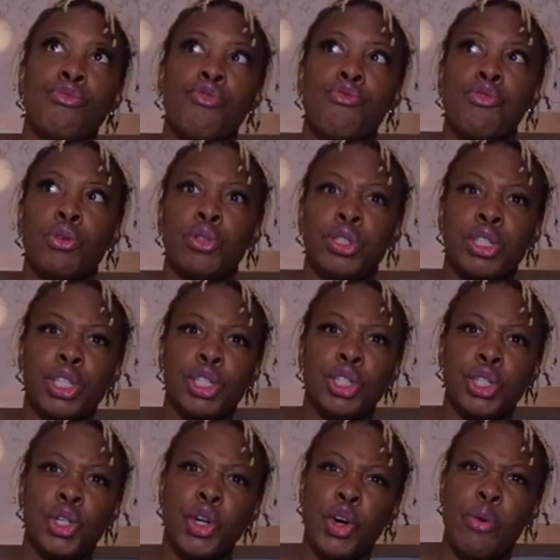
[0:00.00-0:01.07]
roasted
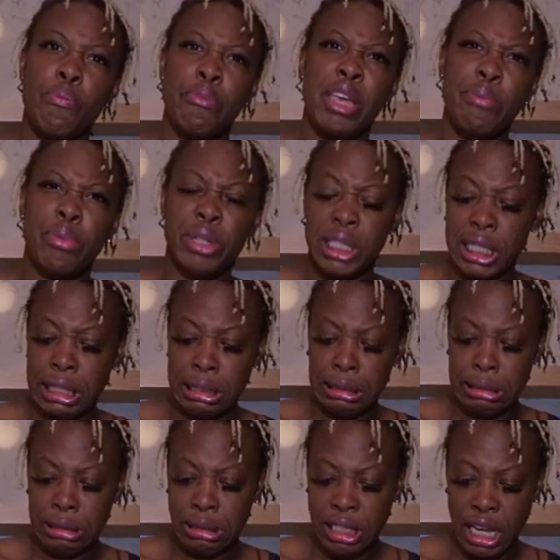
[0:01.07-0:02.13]
sugar, maple
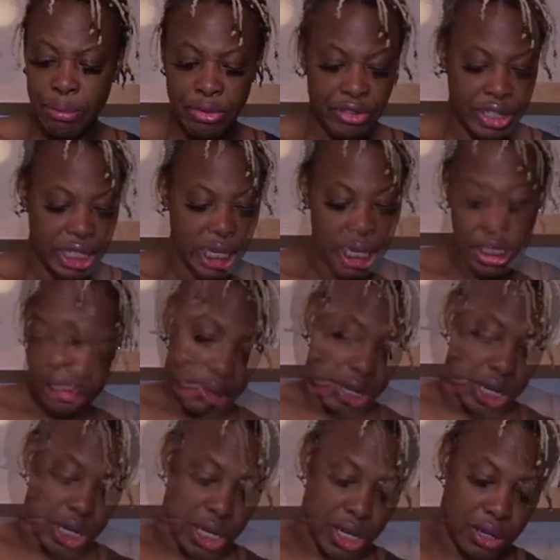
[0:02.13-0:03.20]
type of a taste.